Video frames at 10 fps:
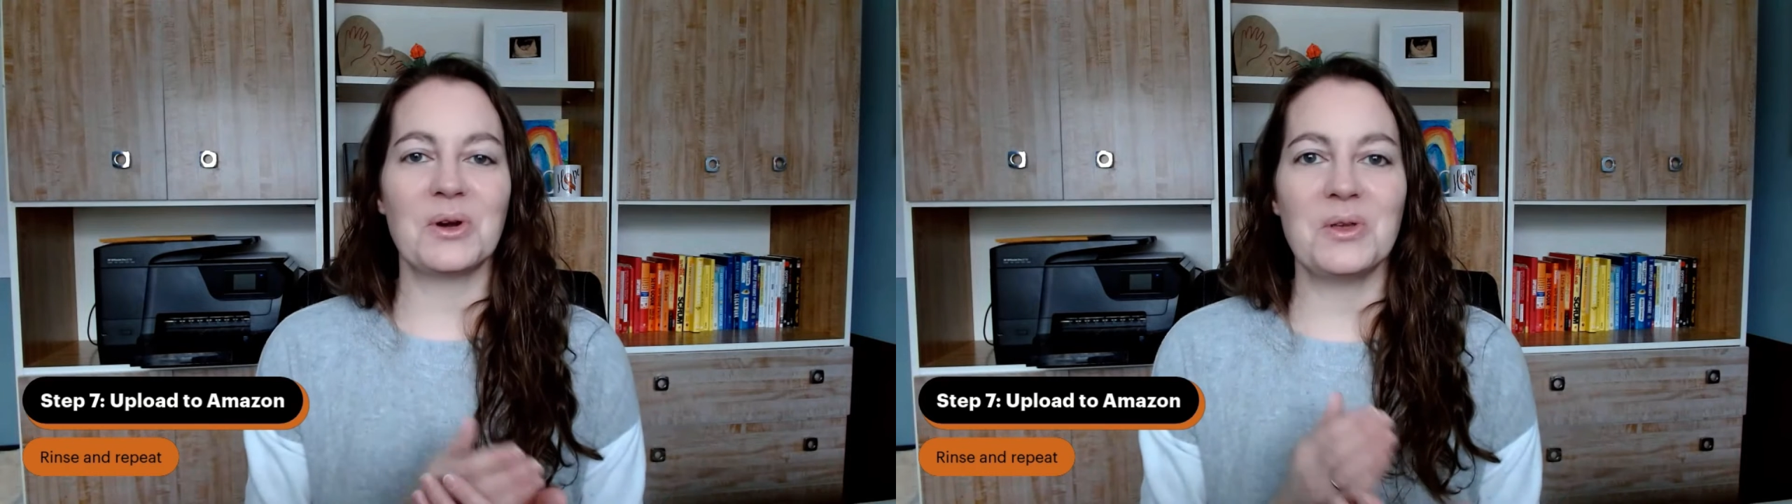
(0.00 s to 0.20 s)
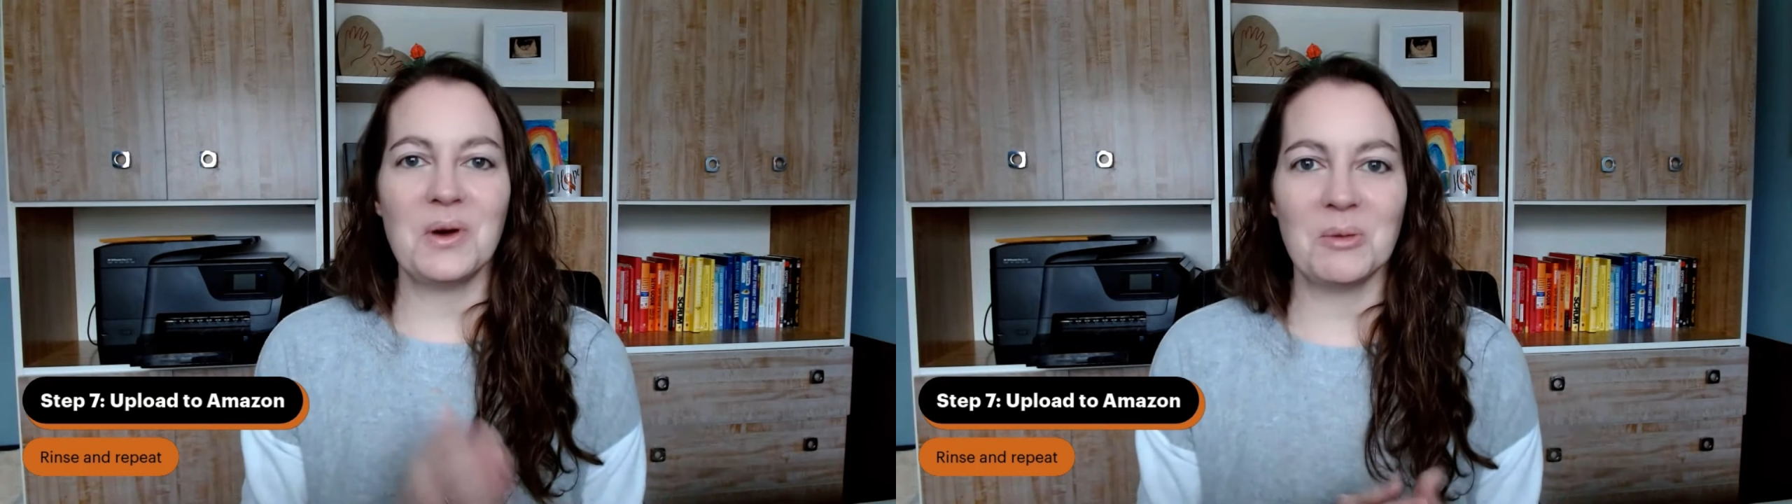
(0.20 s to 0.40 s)

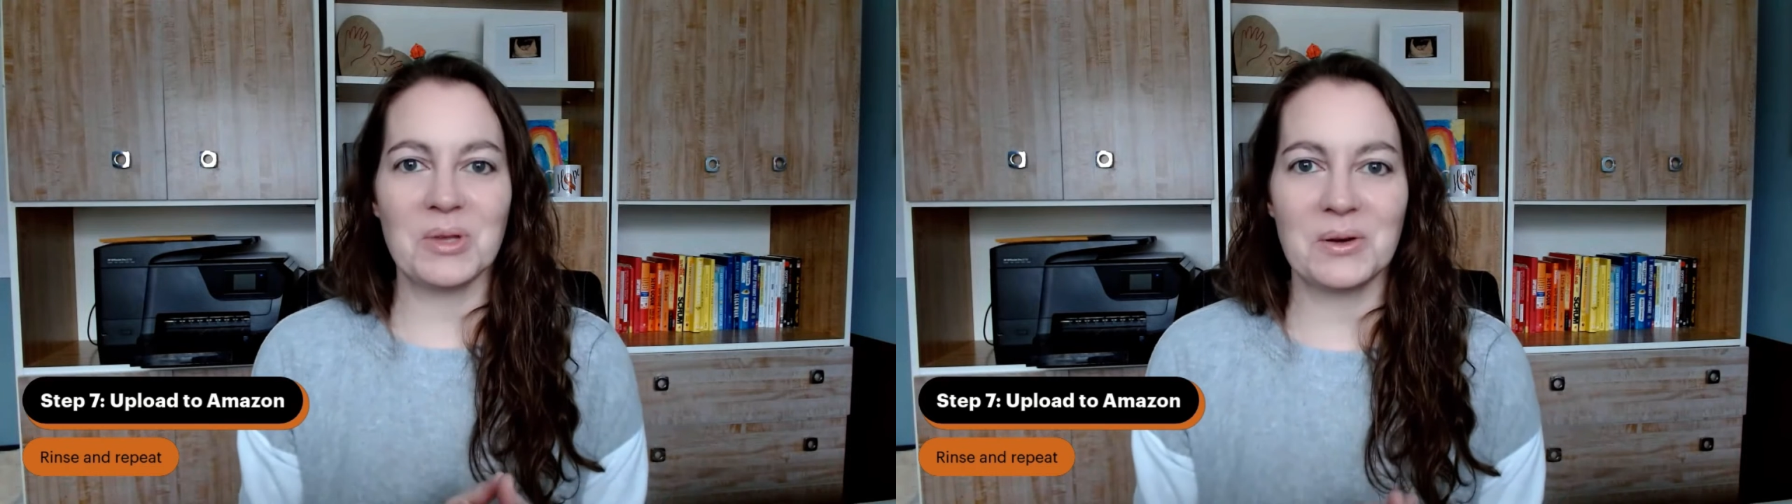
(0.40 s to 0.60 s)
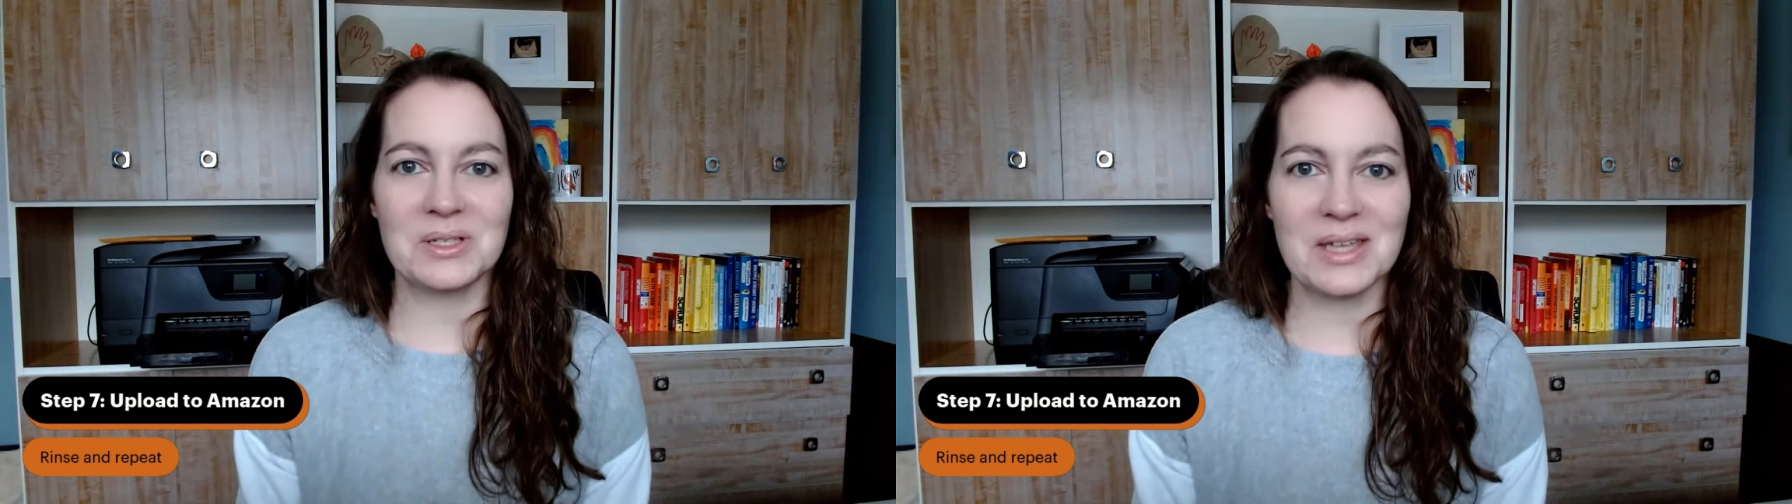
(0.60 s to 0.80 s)
you
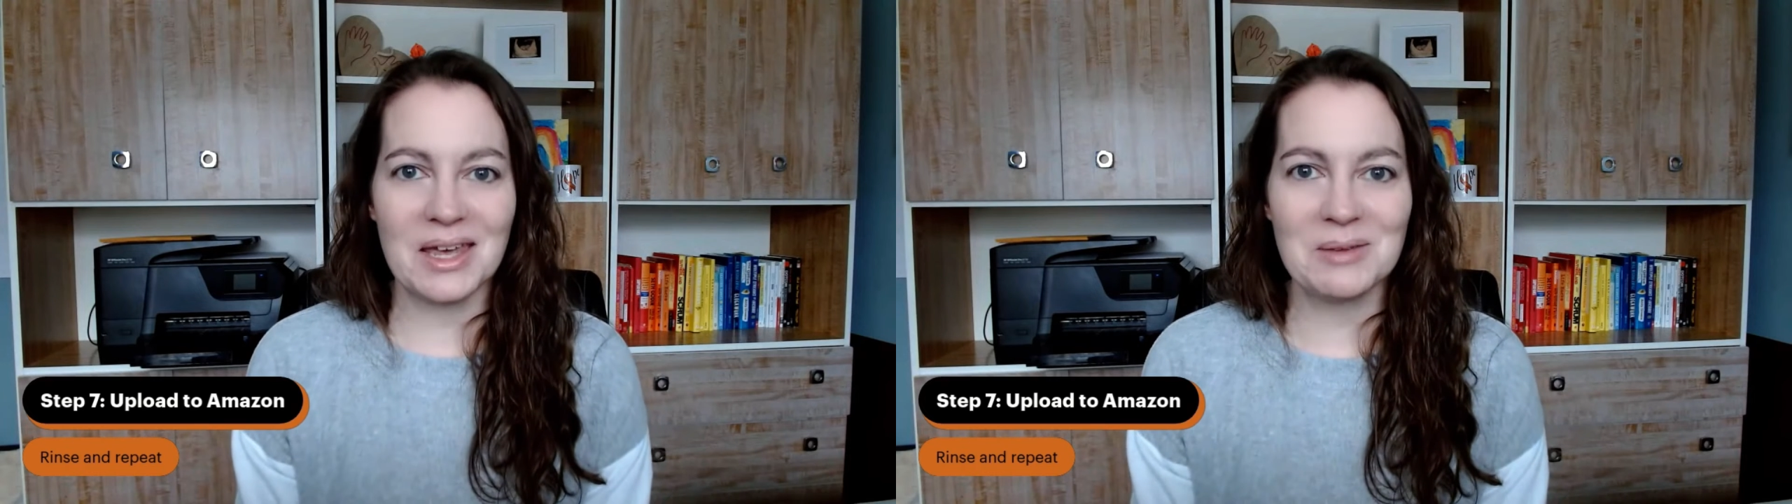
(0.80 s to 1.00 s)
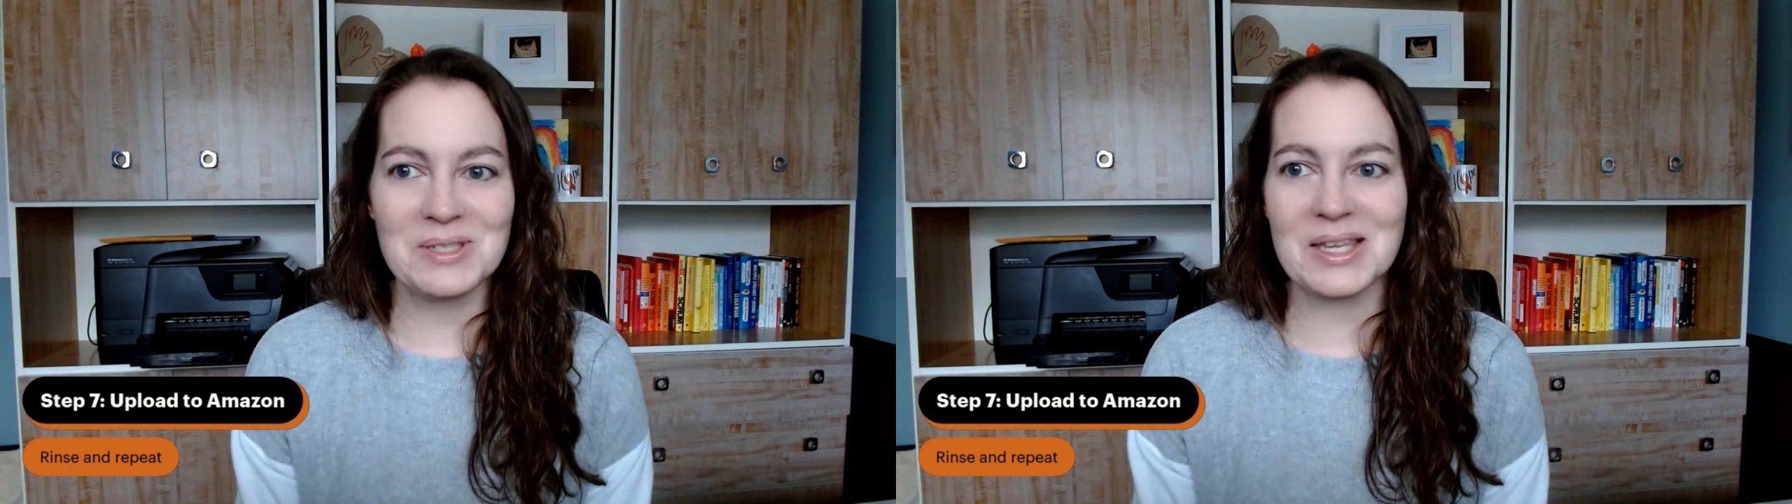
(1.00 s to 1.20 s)
upload it to
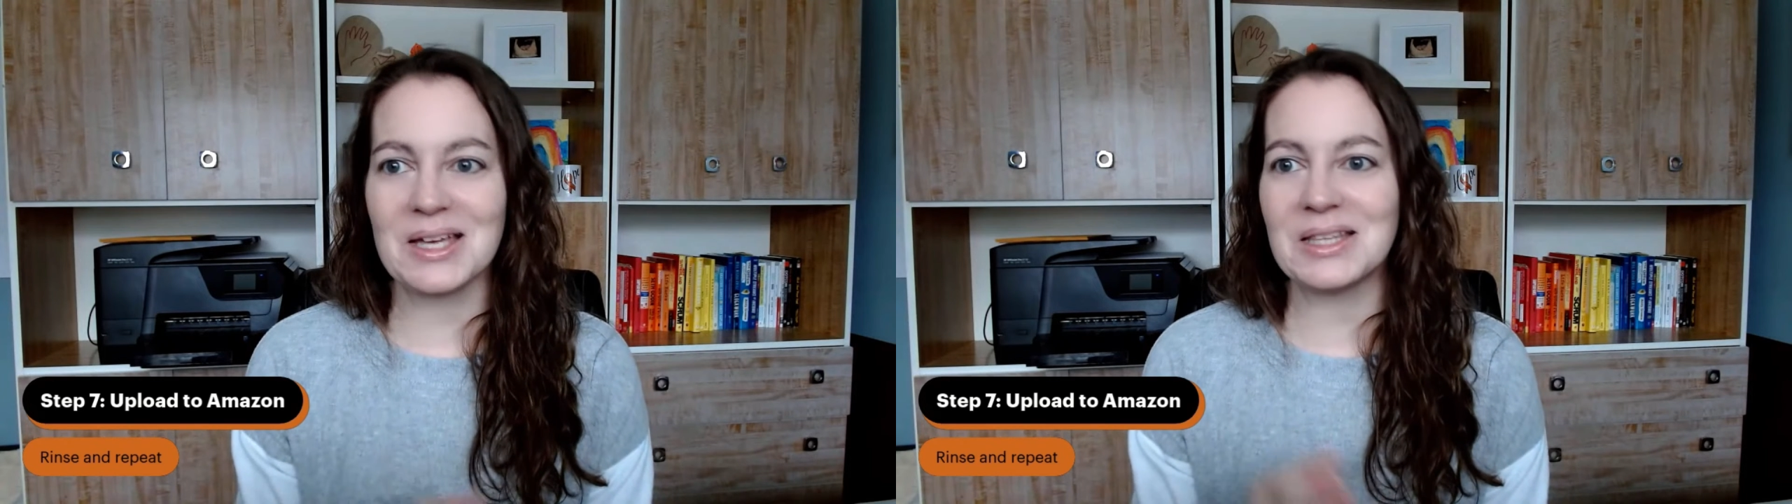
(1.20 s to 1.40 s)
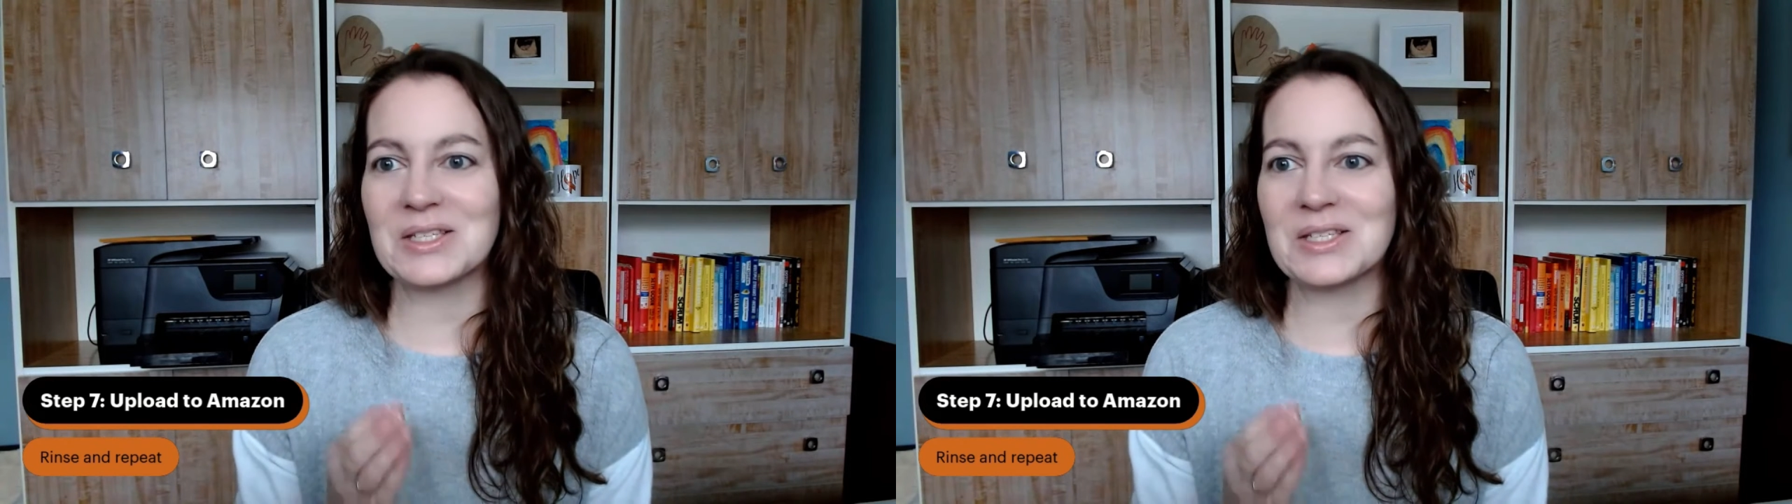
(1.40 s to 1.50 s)
Amazon,